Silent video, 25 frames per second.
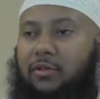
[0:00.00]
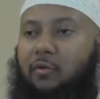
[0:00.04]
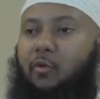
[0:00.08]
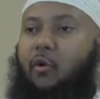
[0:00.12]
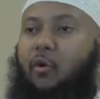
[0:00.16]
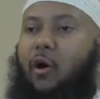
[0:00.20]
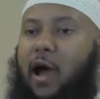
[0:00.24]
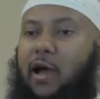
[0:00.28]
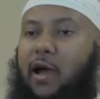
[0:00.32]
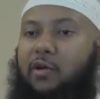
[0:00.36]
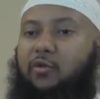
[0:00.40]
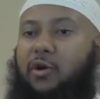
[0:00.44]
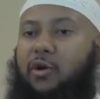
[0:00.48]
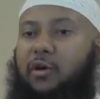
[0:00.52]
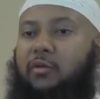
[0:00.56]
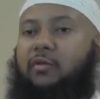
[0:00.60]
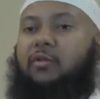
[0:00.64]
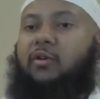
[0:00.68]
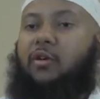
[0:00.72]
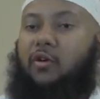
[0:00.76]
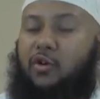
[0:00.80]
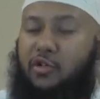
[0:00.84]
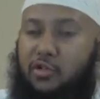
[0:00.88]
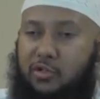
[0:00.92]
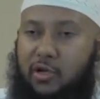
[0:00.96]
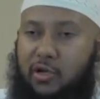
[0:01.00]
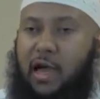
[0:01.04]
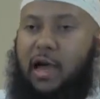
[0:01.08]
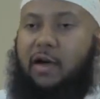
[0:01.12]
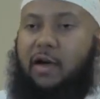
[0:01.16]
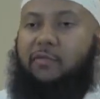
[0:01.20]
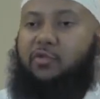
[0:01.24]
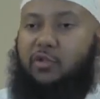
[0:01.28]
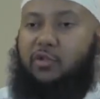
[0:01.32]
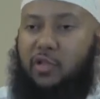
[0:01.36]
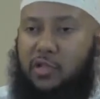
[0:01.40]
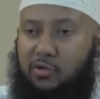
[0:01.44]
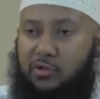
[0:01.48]
Why do I? Because you
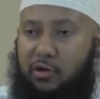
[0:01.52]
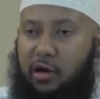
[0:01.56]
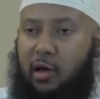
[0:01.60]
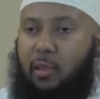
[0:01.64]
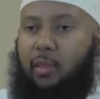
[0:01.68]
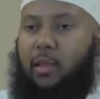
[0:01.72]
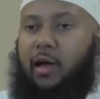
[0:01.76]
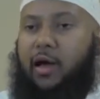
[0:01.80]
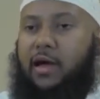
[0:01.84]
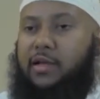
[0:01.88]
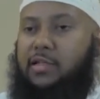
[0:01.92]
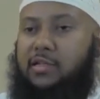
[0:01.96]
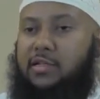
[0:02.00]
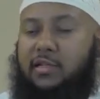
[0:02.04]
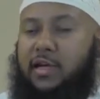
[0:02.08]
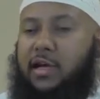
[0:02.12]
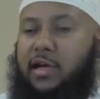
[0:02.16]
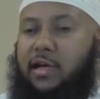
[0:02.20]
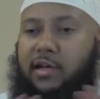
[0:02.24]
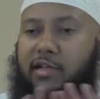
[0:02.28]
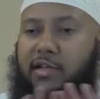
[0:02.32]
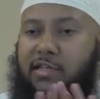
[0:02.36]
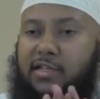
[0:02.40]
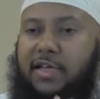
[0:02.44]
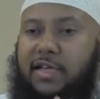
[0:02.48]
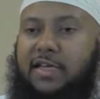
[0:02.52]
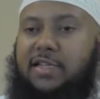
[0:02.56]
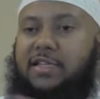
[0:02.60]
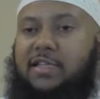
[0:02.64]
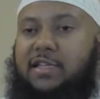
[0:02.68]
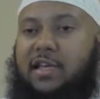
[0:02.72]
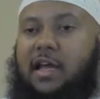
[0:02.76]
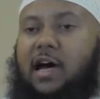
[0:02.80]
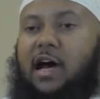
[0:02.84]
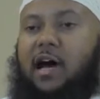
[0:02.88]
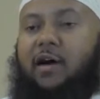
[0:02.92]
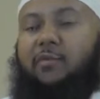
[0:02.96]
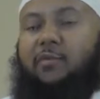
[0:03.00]
have to. That's what Allah has said. It's
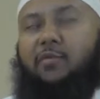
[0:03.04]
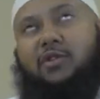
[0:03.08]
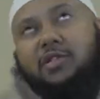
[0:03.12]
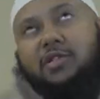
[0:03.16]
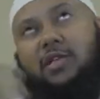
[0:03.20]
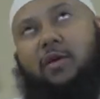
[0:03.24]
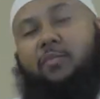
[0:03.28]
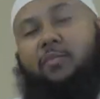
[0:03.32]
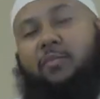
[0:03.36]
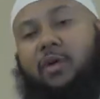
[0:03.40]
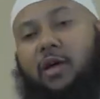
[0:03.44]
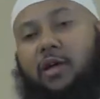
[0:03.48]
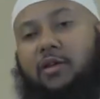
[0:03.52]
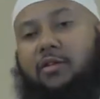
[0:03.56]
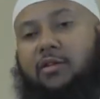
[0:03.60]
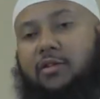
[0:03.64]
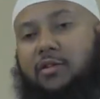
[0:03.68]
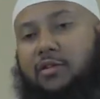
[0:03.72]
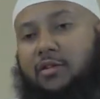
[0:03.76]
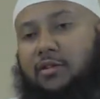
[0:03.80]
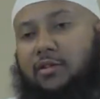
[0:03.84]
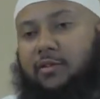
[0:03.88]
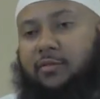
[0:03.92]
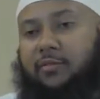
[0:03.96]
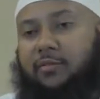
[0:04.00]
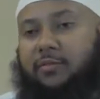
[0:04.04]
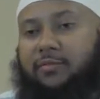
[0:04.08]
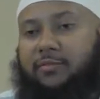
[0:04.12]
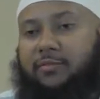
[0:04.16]
Islam. You submit.